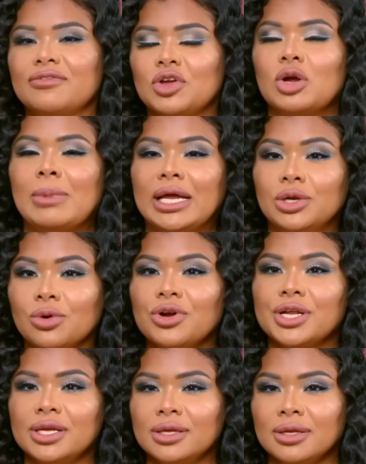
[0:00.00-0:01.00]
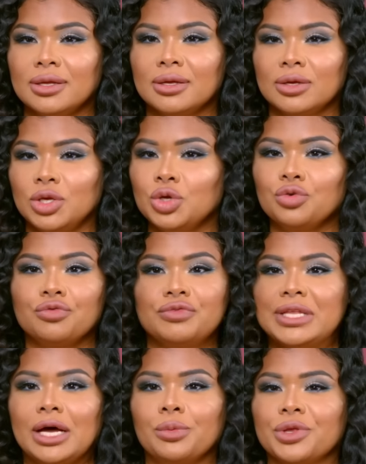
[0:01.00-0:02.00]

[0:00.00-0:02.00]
If you're a minority, you've dealt